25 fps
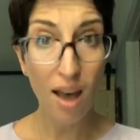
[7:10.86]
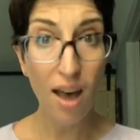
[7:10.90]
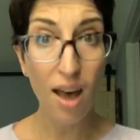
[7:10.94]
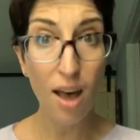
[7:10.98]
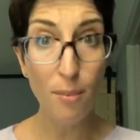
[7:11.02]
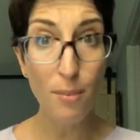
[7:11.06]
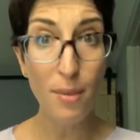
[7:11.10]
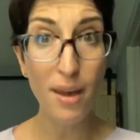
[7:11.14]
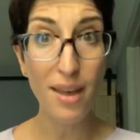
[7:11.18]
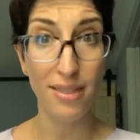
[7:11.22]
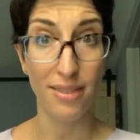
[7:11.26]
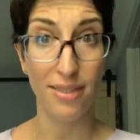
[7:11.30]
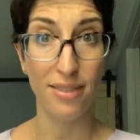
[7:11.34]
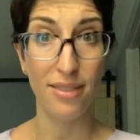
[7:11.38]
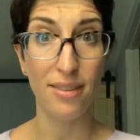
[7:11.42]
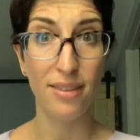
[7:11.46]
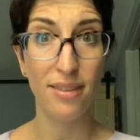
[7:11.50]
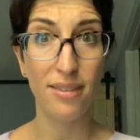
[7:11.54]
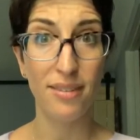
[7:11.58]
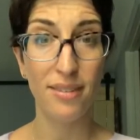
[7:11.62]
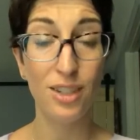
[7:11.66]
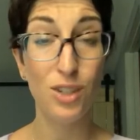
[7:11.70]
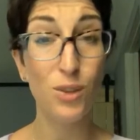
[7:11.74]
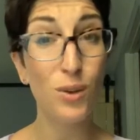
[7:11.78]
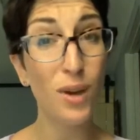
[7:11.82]
a month,
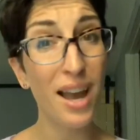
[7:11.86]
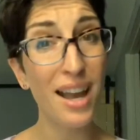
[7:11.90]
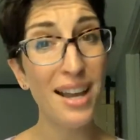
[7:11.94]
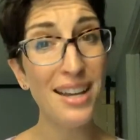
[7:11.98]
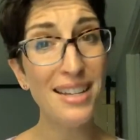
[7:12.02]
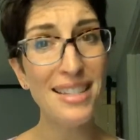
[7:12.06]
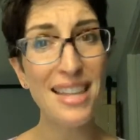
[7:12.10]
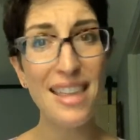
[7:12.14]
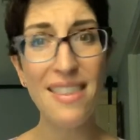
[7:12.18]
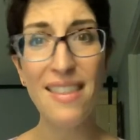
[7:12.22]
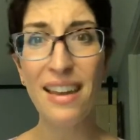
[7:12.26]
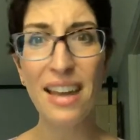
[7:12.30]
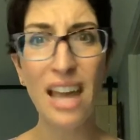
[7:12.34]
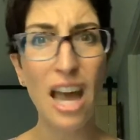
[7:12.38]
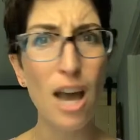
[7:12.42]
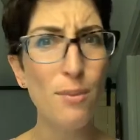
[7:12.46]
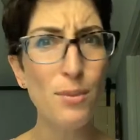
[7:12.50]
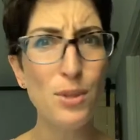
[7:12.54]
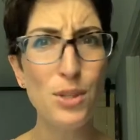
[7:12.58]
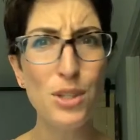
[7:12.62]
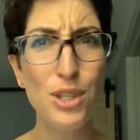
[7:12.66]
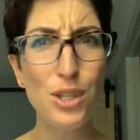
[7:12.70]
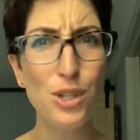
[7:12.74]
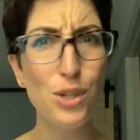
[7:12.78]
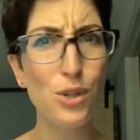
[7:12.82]
you guys. And that
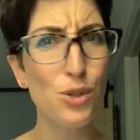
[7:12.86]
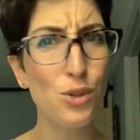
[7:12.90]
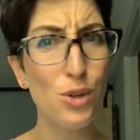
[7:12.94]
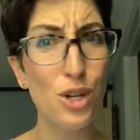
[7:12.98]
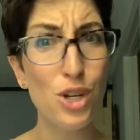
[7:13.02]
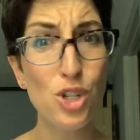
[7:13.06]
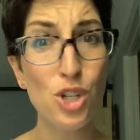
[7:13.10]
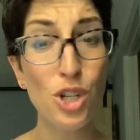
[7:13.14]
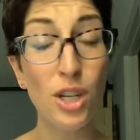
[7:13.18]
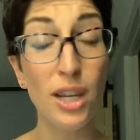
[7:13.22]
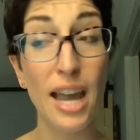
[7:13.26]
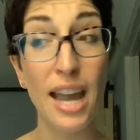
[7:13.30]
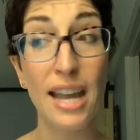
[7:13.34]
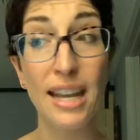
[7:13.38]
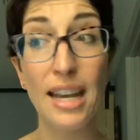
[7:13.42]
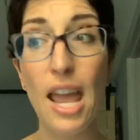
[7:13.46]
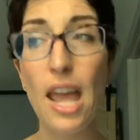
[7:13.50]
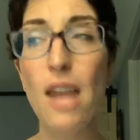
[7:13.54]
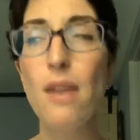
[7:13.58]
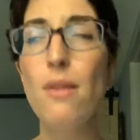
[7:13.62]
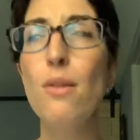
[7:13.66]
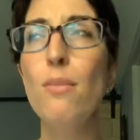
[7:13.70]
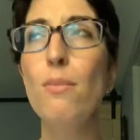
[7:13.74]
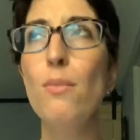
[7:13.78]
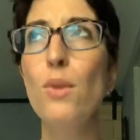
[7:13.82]
comes with the nutrition guide.
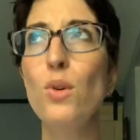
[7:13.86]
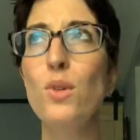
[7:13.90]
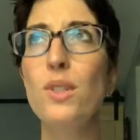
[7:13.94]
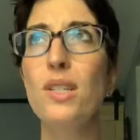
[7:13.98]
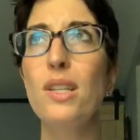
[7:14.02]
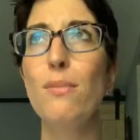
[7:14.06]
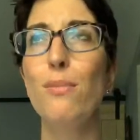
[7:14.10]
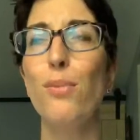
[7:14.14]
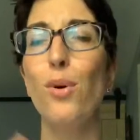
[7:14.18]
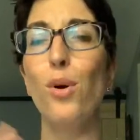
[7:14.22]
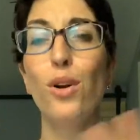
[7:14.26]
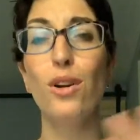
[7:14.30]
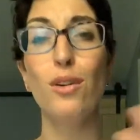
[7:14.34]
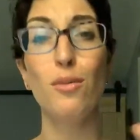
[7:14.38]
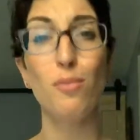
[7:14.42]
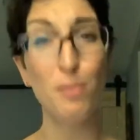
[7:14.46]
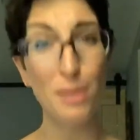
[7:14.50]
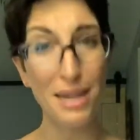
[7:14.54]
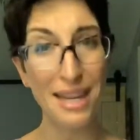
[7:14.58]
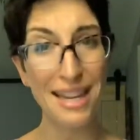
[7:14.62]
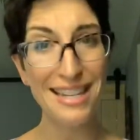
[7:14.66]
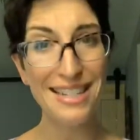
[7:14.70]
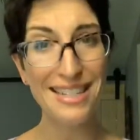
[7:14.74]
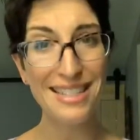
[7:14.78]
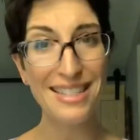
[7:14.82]
And the most important
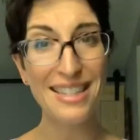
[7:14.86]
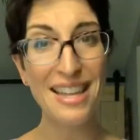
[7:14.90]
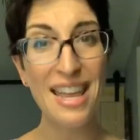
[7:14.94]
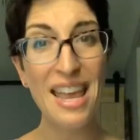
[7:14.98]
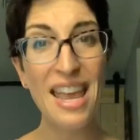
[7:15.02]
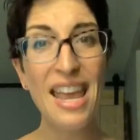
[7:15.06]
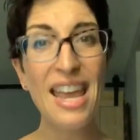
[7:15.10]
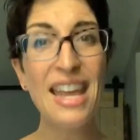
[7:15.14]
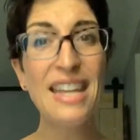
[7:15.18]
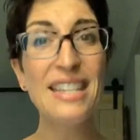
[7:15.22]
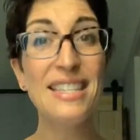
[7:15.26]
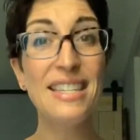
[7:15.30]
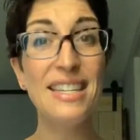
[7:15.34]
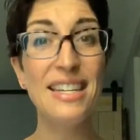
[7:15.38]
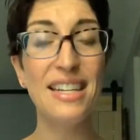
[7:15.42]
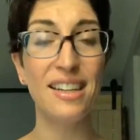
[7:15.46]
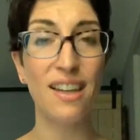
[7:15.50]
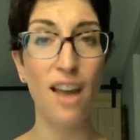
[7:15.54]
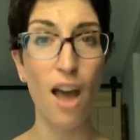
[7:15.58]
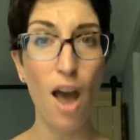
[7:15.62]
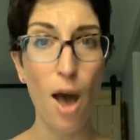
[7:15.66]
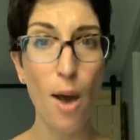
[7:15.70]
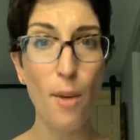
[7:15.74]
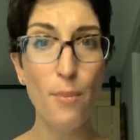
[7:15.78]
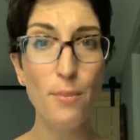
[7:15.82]
piece is that it
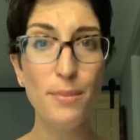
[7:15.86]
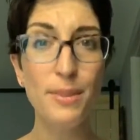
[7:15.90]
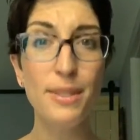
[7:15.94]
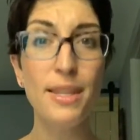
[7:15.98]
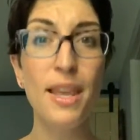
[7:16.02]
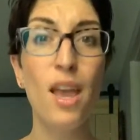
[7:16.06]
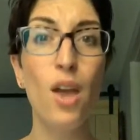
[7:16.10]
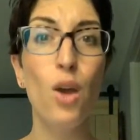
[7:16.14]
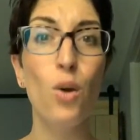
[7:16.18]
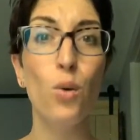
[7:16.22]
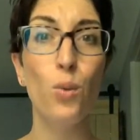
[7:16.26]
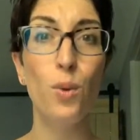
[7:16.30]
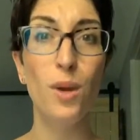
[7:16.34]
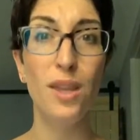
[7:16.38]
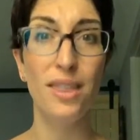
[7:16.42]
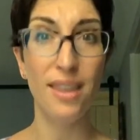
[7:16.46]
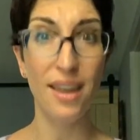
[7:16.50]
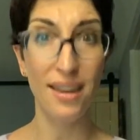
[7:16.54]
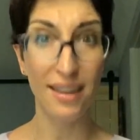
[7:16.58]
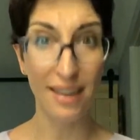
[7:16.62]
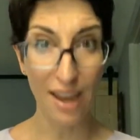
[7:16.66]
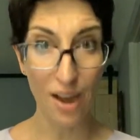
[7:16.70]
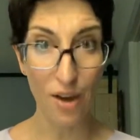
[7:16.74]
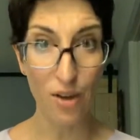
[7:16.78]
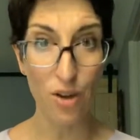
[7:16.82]
comes with
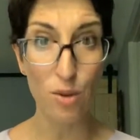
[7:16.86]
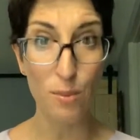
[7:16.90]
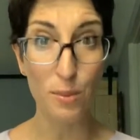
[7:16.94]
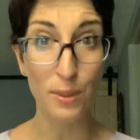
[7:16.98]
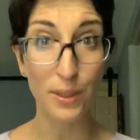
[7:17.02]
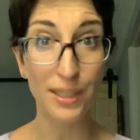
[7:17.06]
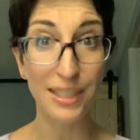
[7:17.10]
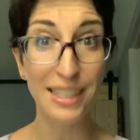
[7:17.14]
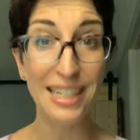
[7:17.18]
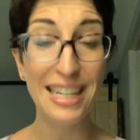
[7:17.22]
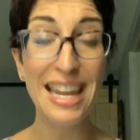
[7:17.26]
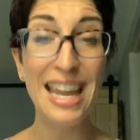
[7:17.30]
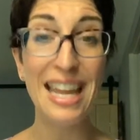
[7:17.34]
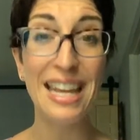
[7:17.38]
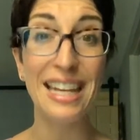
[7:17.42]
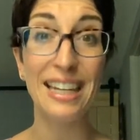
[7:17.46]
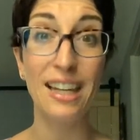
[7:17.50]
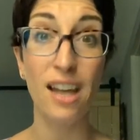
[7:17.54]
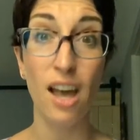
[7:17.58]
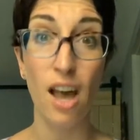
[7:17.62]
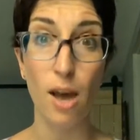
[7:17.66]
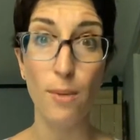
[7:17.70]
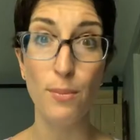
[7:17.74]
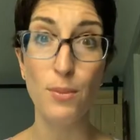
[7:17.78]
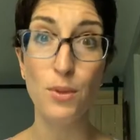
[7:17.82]
accountability and it
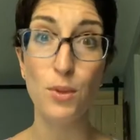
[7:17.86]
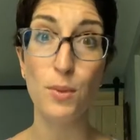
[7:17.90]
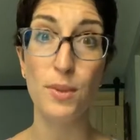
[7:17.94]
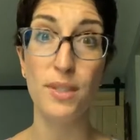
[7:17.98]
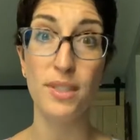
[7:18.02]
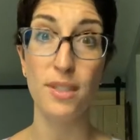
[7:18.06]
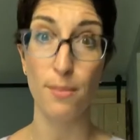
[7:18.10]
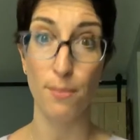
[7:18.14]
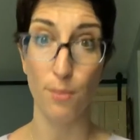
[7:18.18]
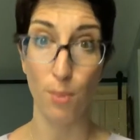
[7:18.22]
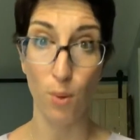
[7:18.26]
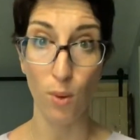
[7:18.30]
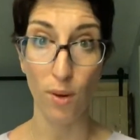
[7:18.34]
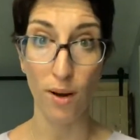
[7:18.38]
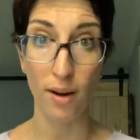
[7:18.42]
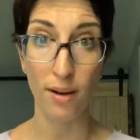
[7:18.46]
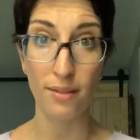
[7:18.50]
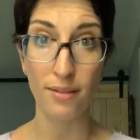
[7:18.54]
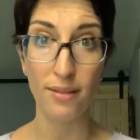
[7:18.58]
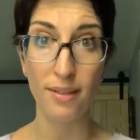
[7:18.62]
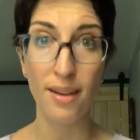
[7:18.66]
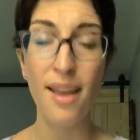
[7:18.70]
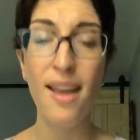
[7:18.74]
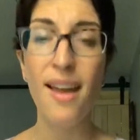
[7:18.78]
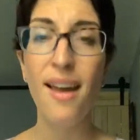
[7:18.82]
comes with
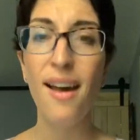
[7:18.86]
support.